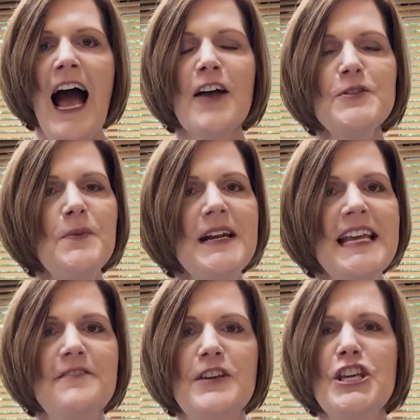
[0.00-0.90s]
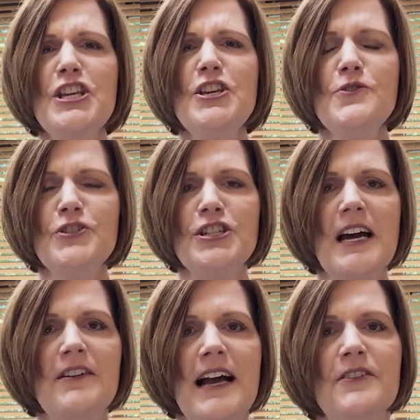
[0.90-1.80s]
I also want to give a huge
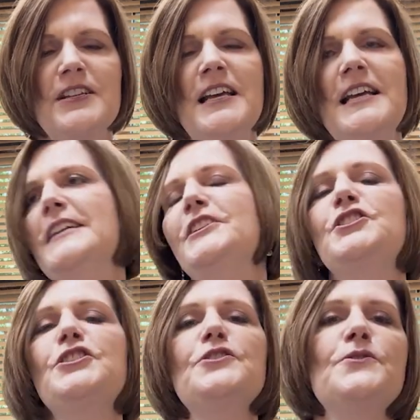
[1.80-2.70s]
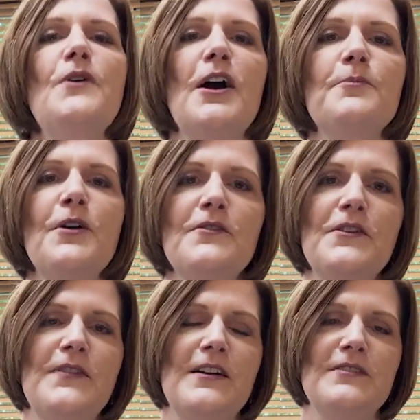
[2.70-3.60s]
shout out to our
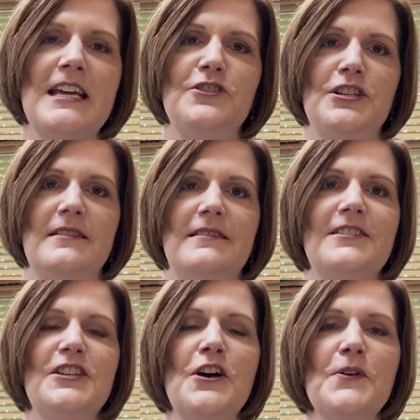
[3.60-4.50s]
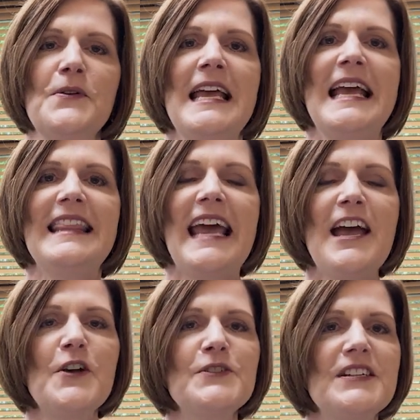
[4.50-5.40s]
Provo Foundation. So they
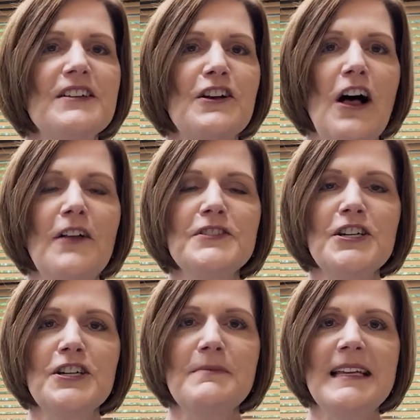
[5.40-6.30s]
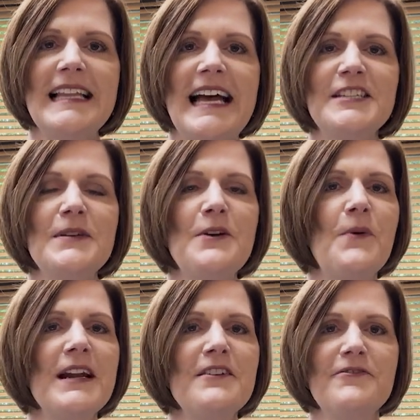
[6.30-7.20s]
hosted a golf tournament last week.
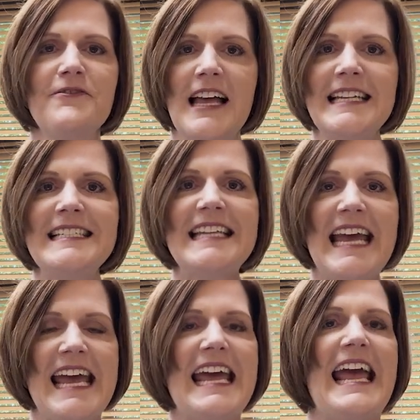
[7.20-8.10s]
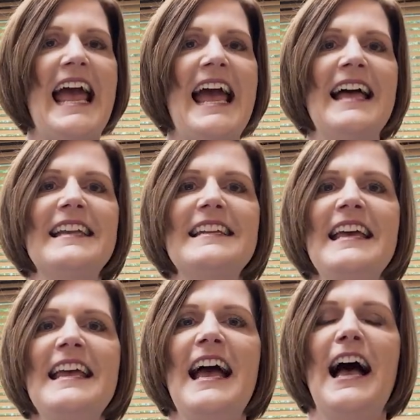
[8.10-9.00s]
What a fun day. And
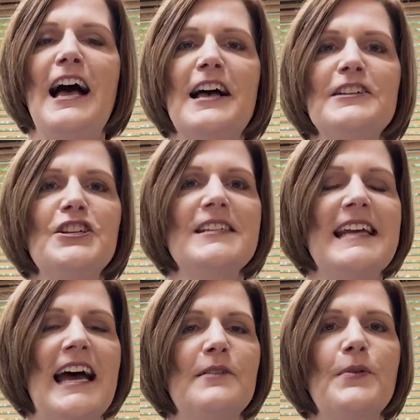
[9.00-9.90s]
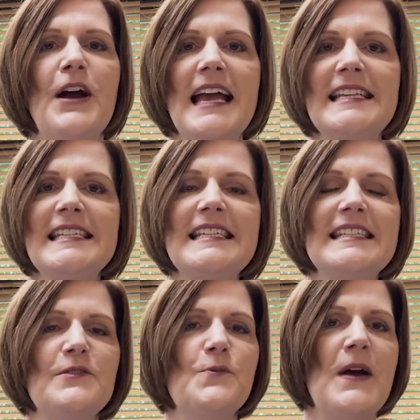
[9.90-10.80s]
uh, just had
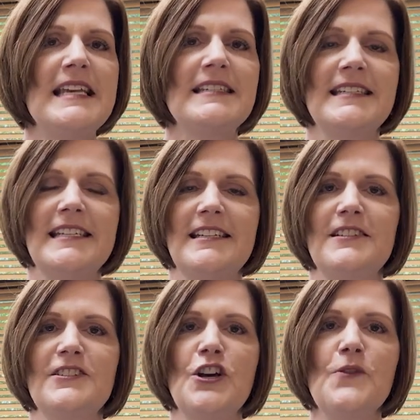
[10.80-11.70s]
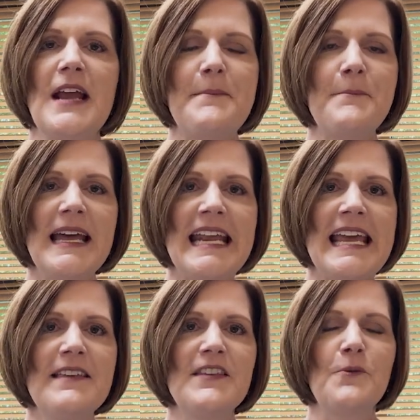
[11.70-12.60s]
prizes and ways to donate
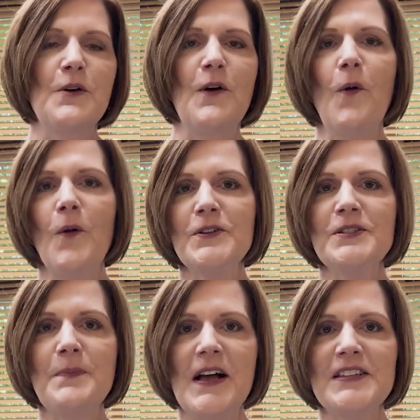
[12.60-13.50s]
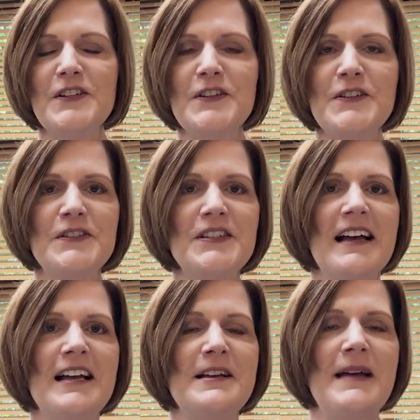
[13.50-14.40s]
money. There were hole sponsors
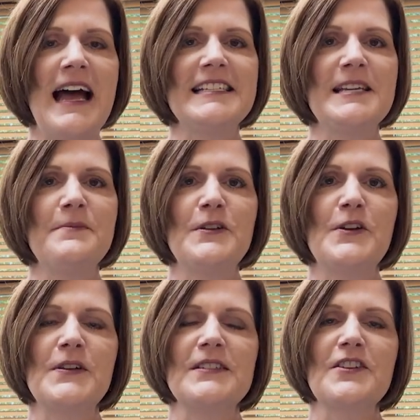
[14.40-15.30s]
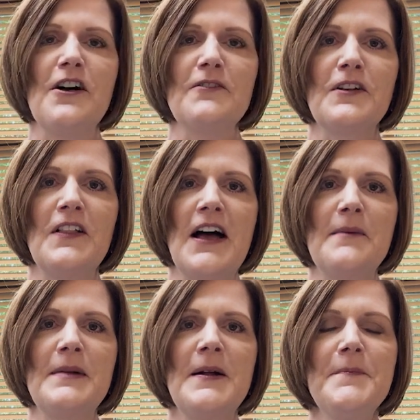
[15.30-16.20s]
um, at Timpanogos Golf
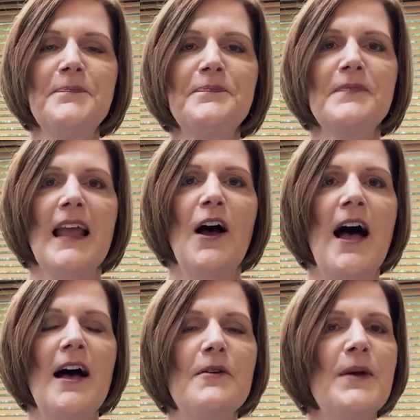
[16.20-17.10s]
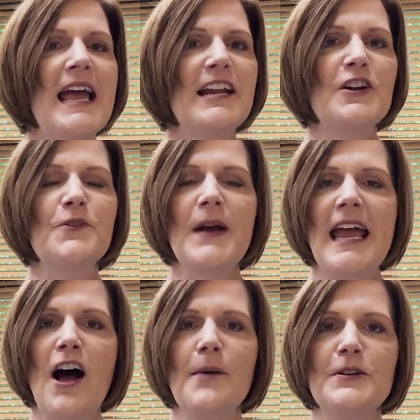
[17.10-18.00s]
Club. Uh, we had a
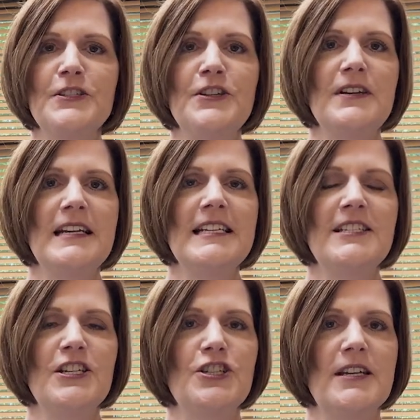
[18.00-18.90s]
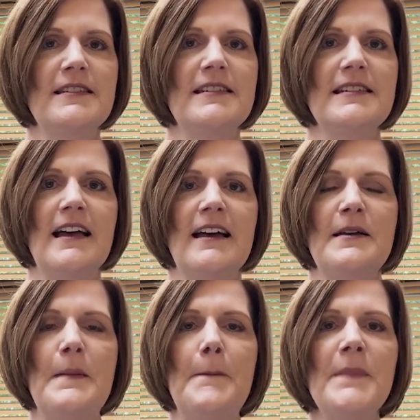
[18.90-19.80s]
great opportunity to just uh,
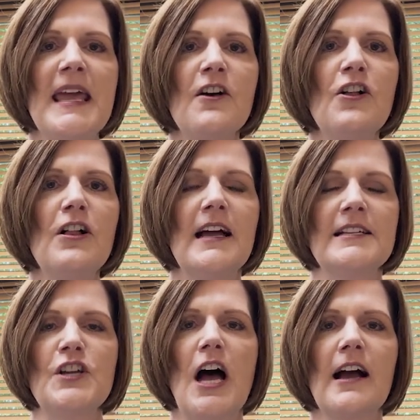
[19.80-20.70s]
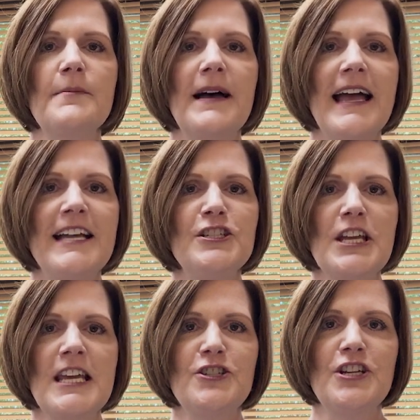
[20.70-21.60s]
mingle and talk about
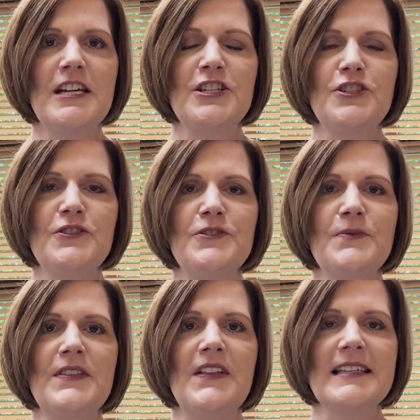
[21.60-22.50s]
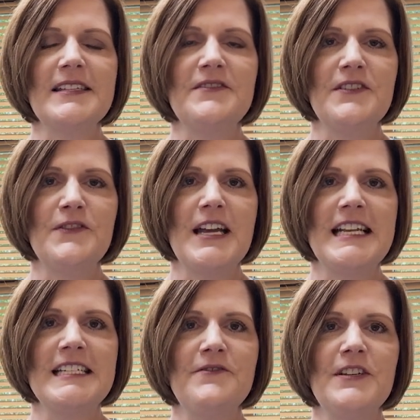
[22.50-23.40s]
education issues with lots of different
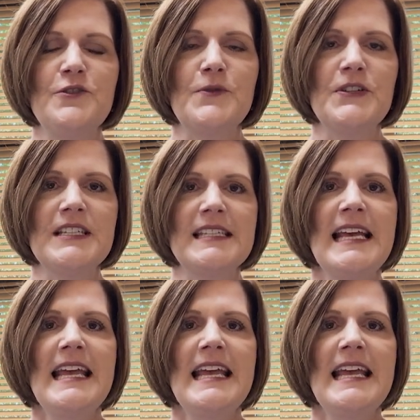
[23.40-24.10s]
individuals.